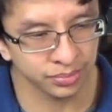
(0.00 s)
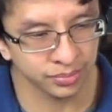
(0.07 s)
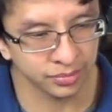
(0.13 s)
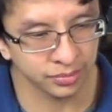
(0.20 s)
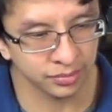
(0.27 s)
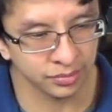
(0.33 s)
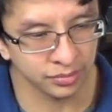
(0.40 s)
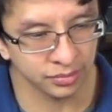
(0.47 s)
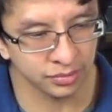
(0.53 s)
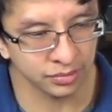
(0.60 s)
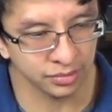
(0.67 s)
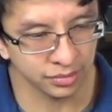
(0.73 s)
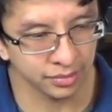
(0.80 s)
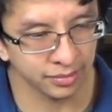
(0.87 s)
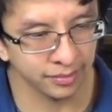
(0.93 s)

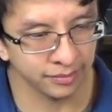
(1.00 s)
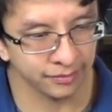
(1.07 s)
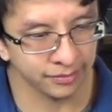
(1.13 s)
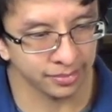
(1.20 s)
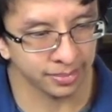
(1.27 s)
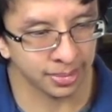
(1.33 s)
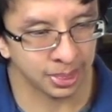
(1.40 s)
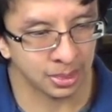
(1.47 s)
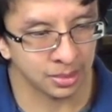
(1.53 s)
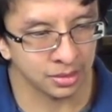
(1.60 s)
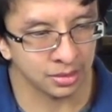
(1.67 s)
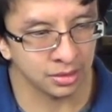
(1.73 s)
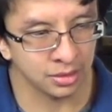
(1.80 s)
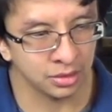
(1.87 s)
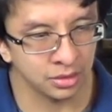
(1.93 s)

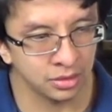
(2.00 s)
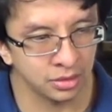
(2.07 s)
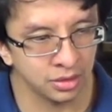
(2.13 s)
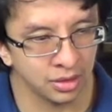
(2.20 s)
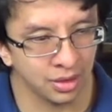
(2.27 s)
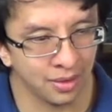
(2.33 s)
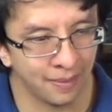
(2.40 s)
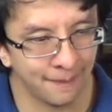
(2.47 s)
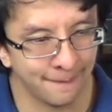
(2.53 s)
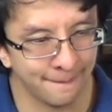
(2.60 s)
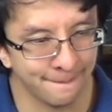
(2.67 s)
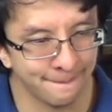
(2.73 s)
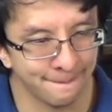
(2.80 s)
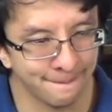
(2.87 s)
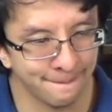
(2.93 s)

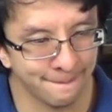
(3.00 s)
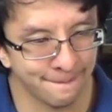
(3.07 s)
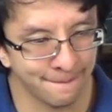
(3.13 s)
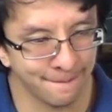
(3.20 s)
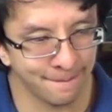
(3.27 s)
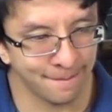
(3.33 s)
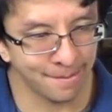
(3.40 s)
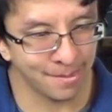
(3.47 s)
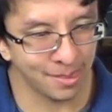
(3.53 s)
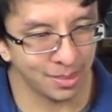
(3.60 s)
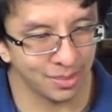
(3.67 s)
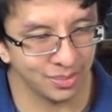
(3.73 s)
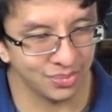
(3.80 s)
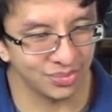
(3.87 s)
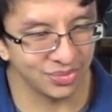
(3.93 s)

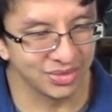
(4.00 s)
No words are spoken by the person on screen.